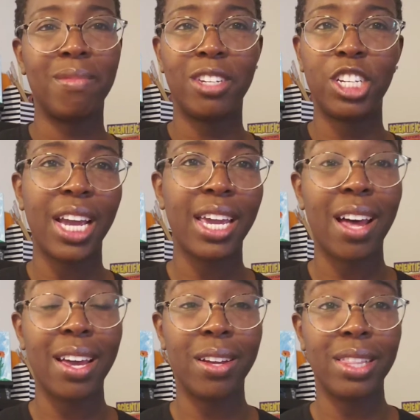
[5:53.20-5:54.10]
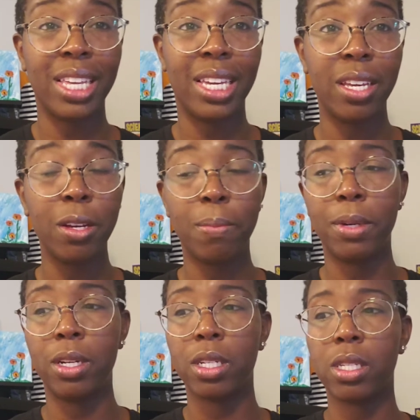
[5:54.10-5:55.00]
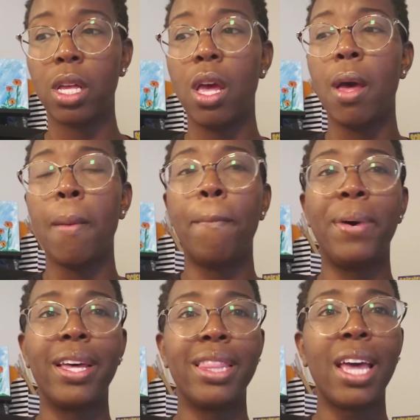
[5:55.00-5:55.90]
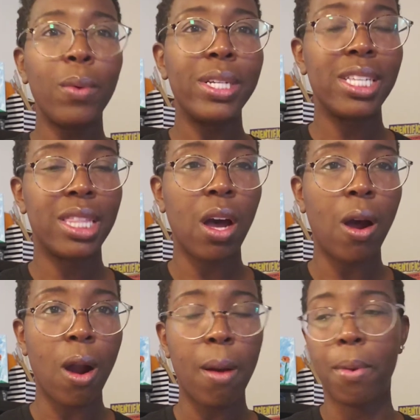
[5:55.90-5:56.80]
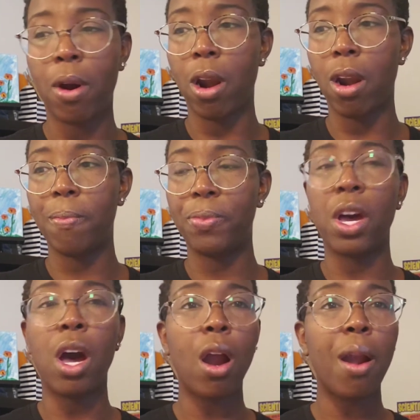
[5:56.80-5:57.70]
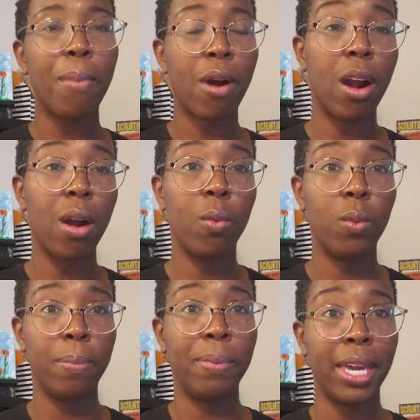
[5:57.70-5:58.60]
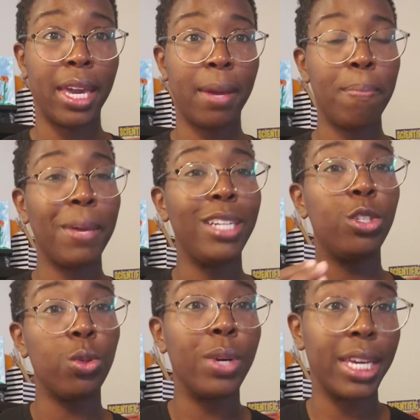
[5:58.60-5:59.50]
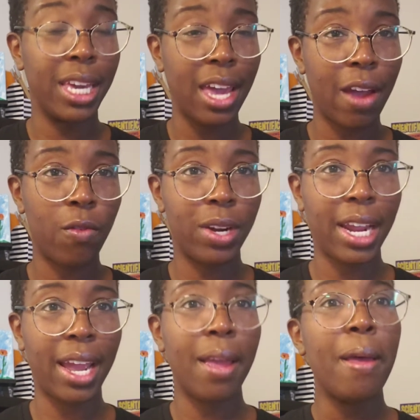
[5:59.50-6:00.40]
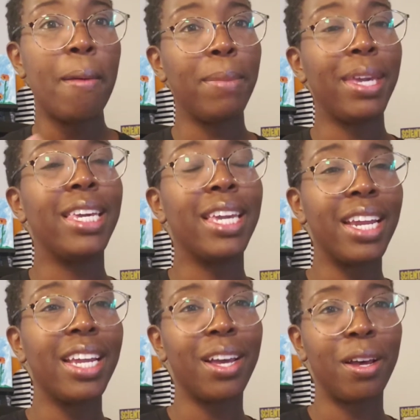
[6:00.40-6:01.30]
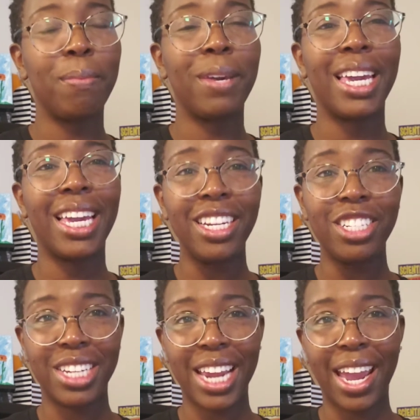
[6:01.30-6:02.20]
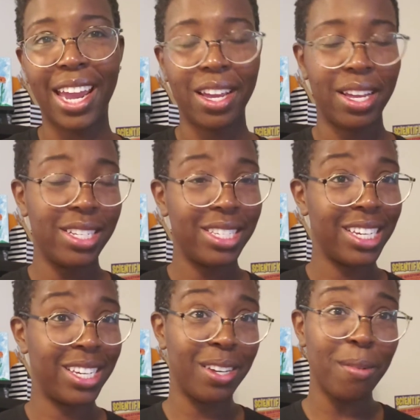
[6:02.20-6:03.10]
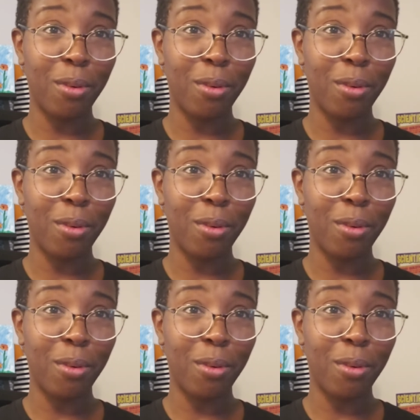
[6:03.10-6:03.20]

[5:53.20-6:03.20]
check out healthy cookbooks. But that wasn't the hard part. The hard part would be me doing it every day, me getting up each day to cook